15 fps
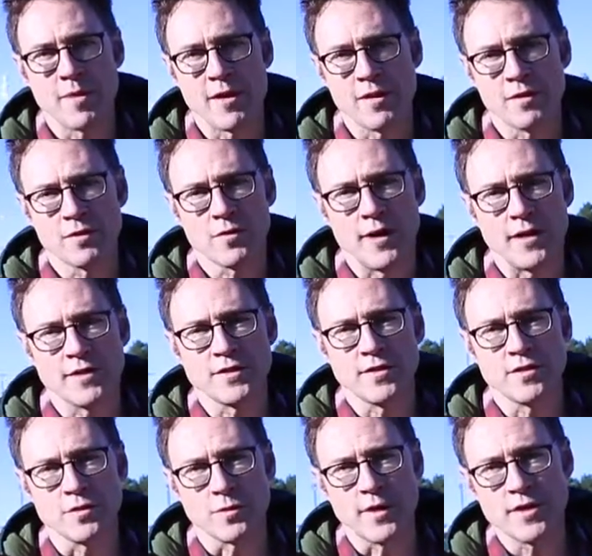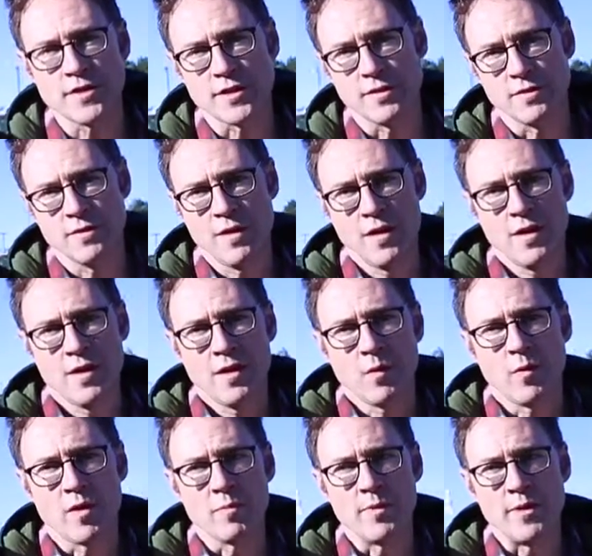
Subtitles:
may create a situation where